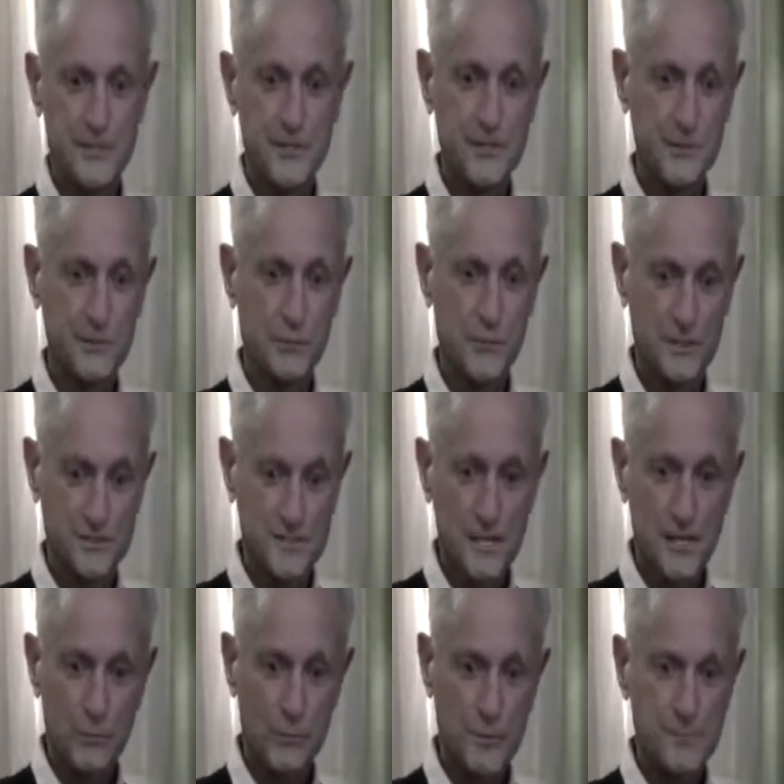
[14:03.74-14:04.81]
who was
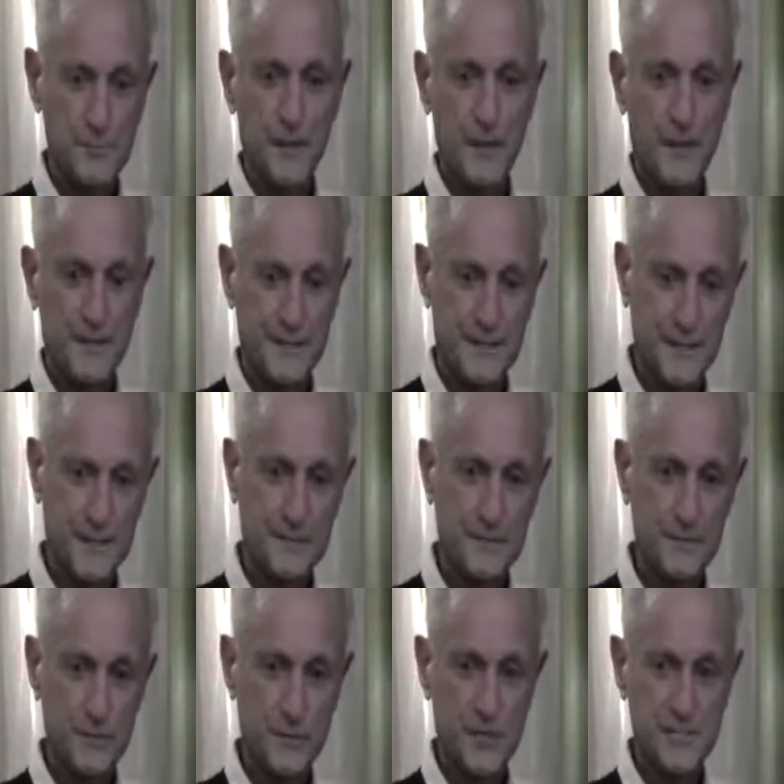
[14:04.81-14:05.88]
rappelling
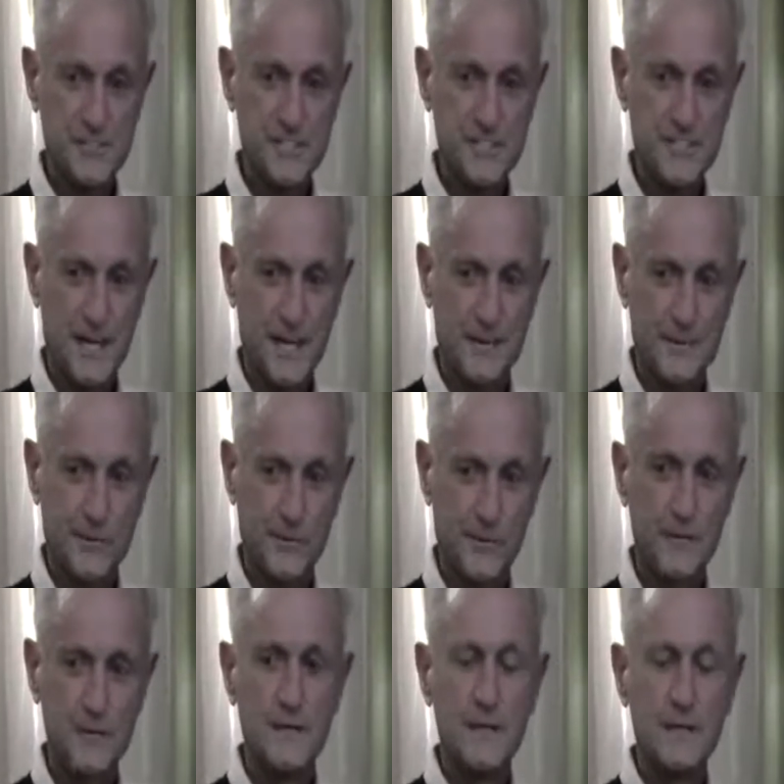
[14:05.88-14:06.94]
and crushed his ankle,
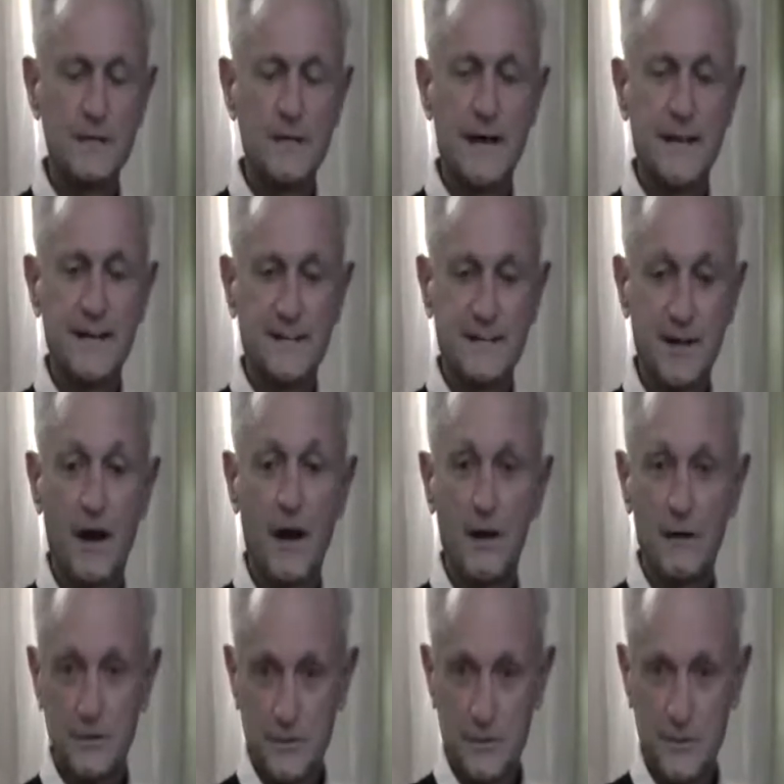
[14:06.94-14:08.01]
and he
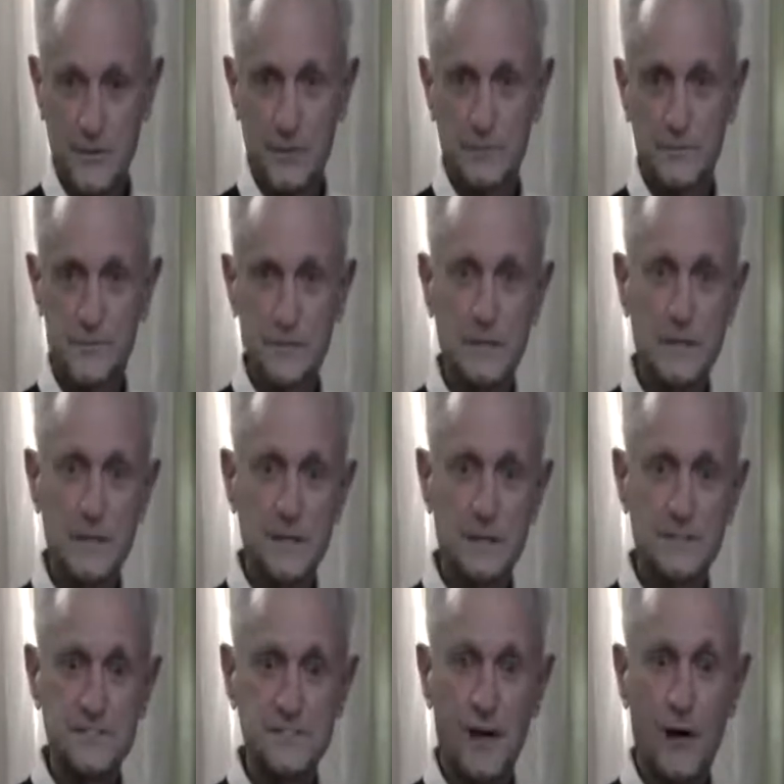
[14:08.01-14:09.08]
got CRIPS.
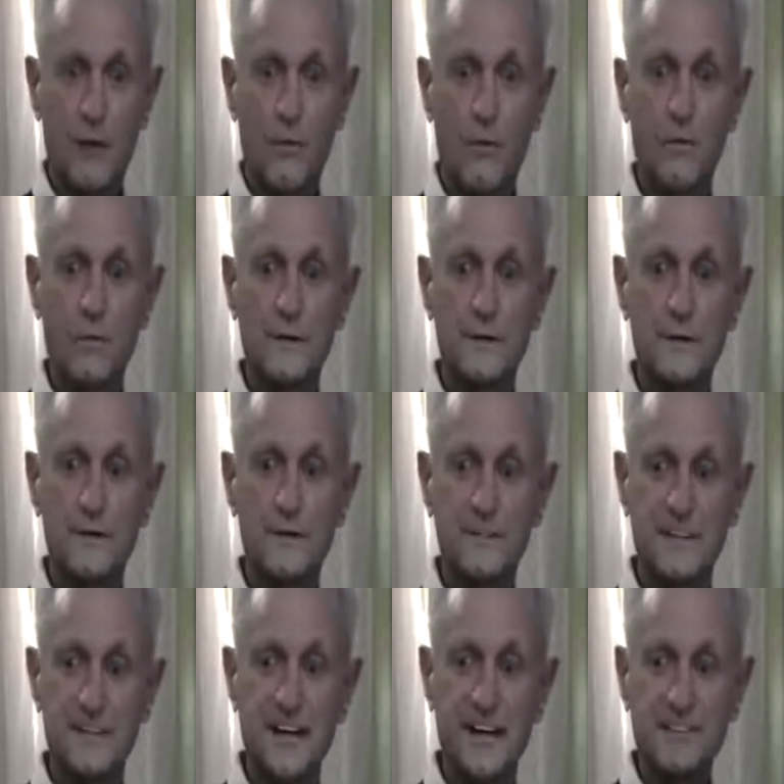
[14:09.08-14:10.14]
So
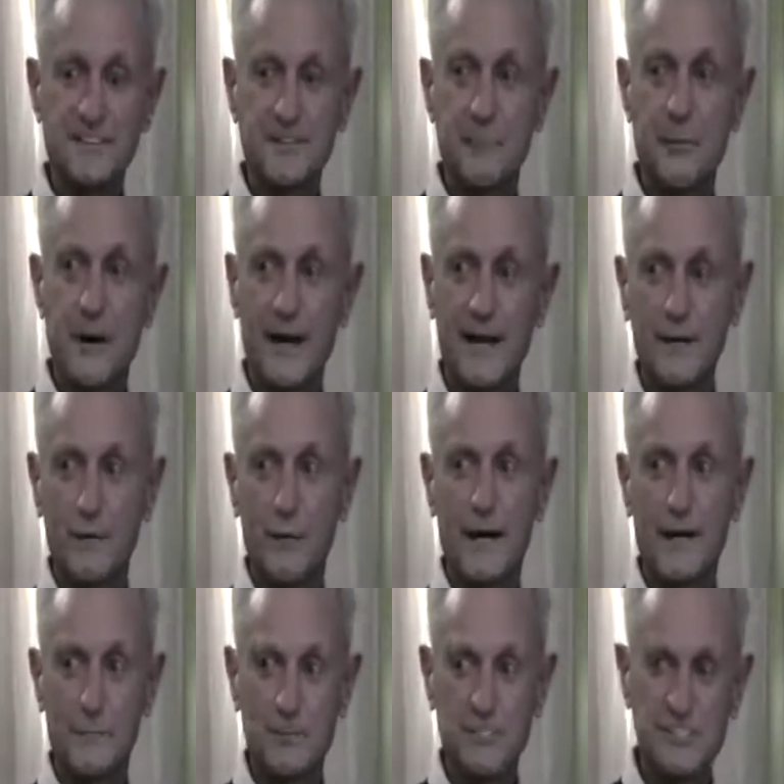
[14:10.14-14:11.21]
to take the pain away,
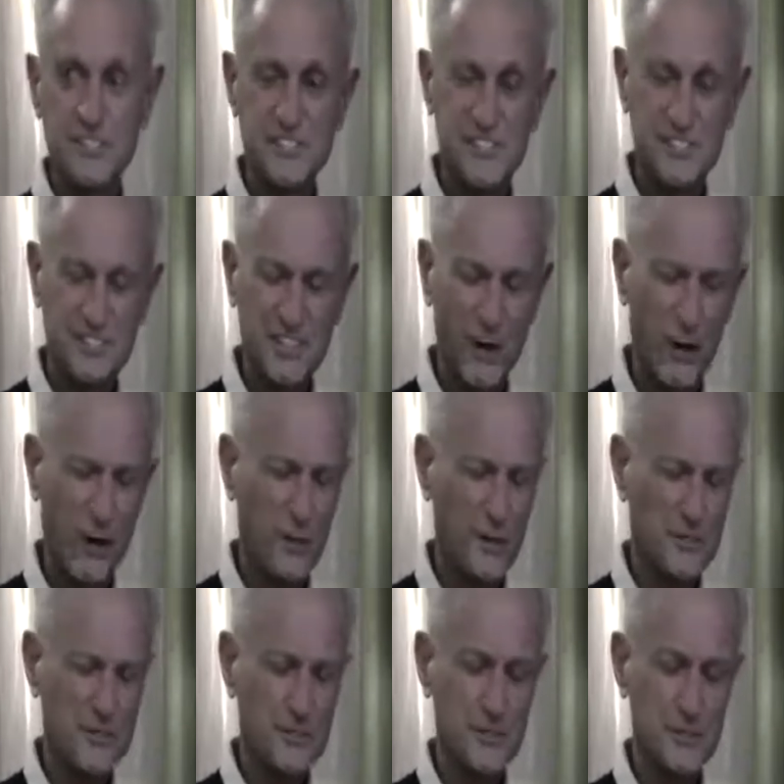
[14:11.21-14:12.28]
it was so
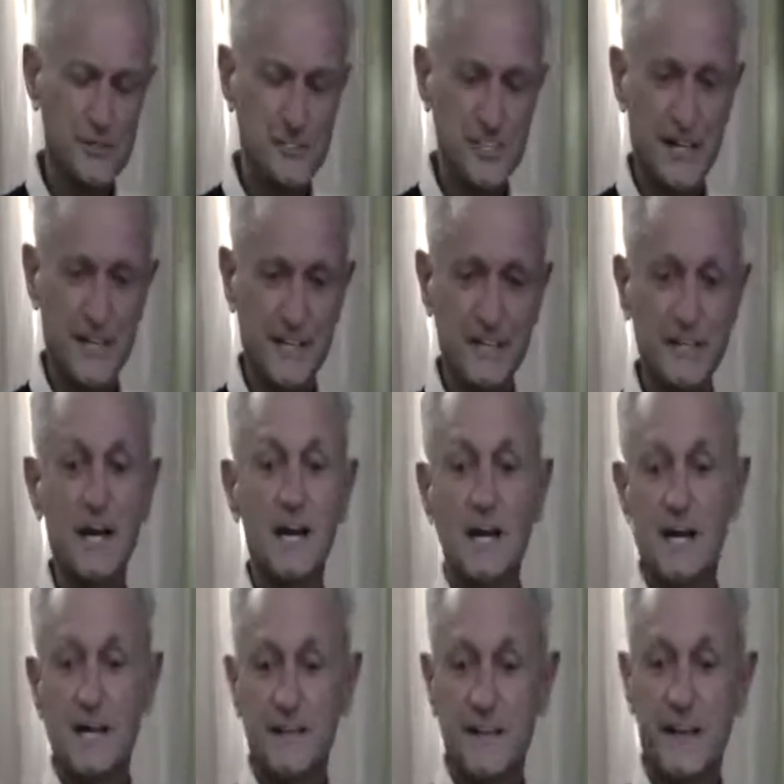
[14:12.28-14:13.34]
excruciating,
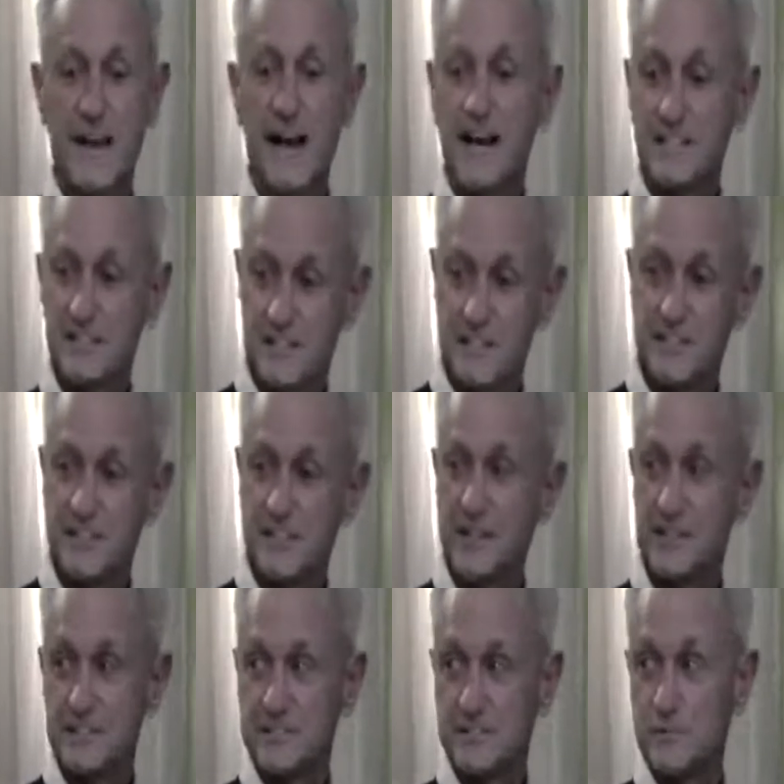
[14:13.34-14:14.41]
they actually cut
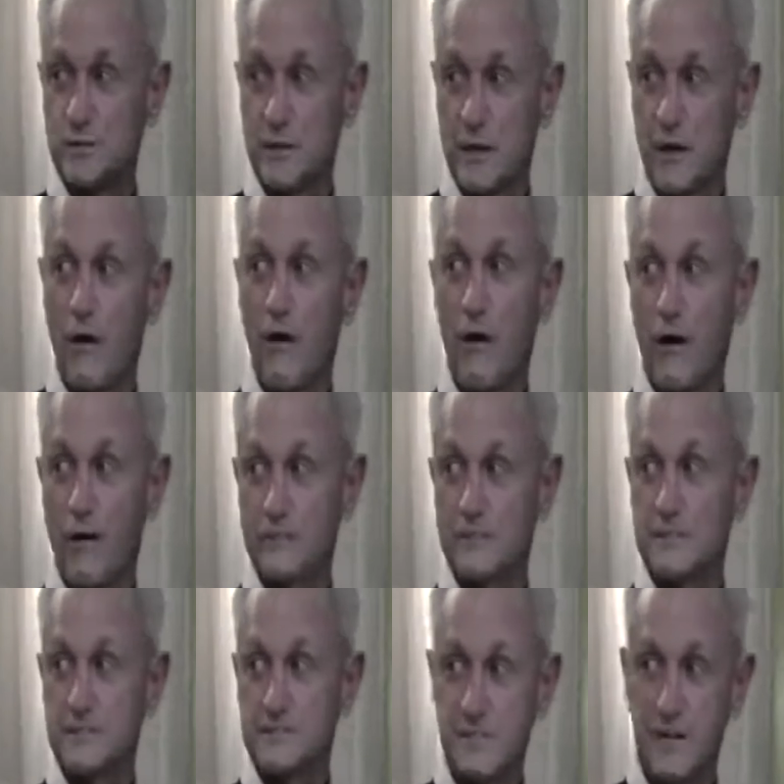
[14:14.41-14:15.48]
his foot off.
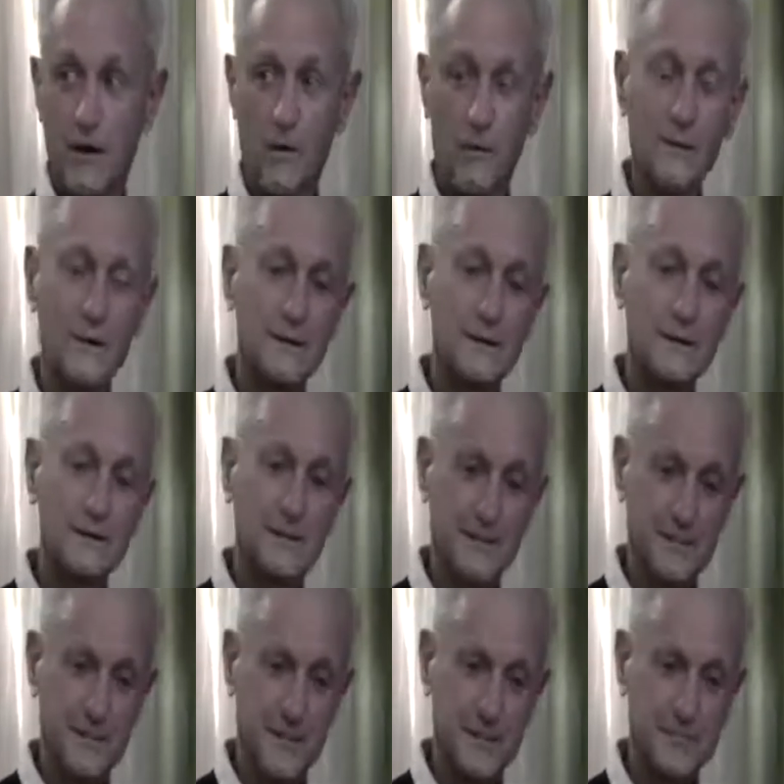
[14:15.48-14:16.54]
So they
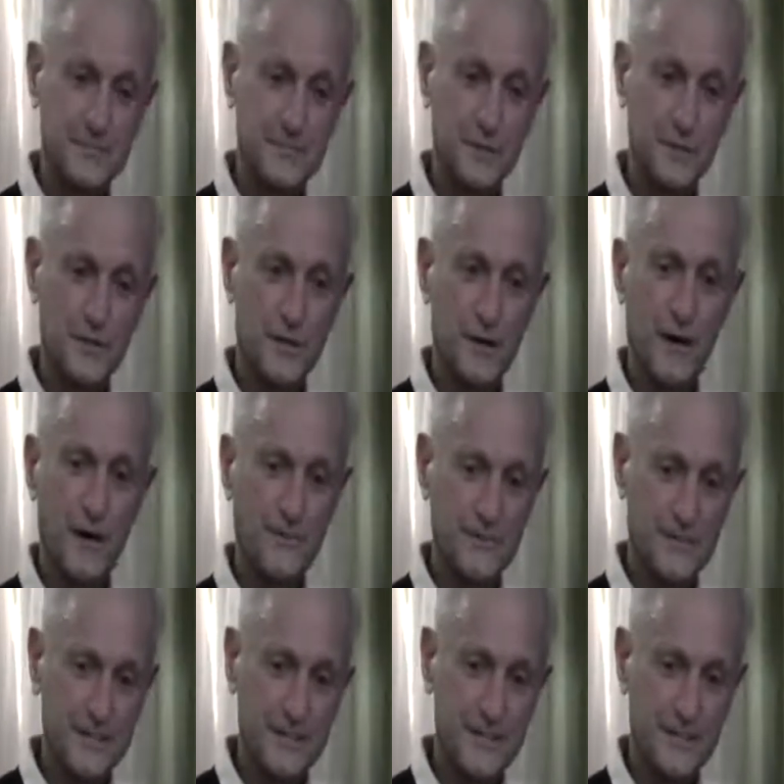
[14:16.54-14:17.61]
cut his foot off,
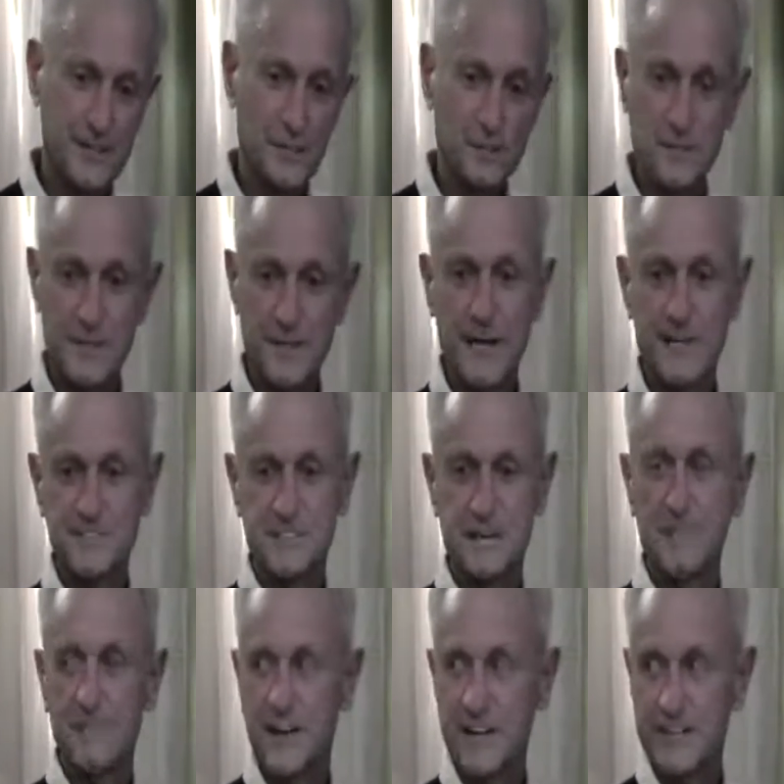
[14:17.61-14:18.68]
he heals, but now he's
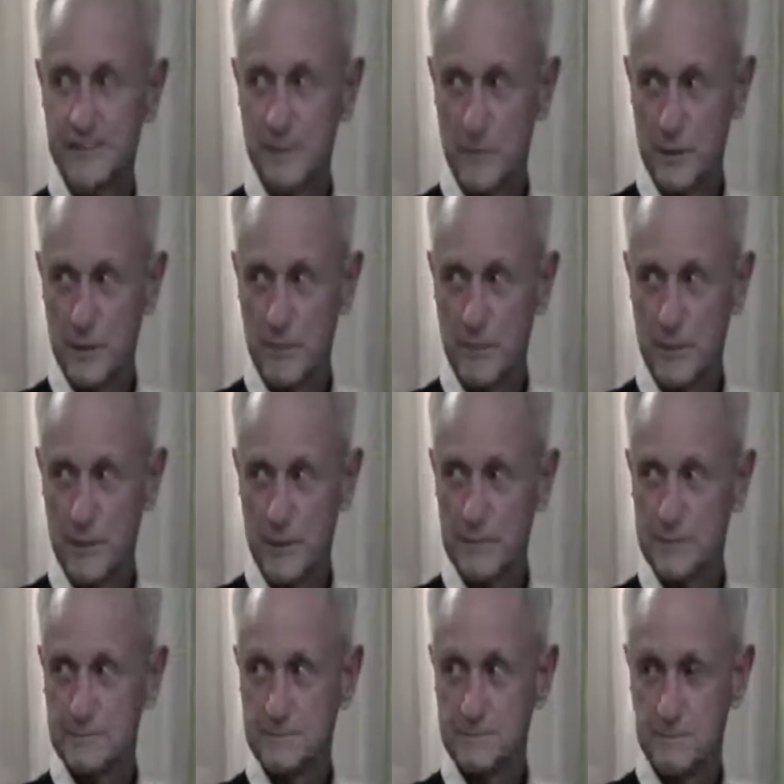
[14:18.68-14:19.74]
got phantom limb pain.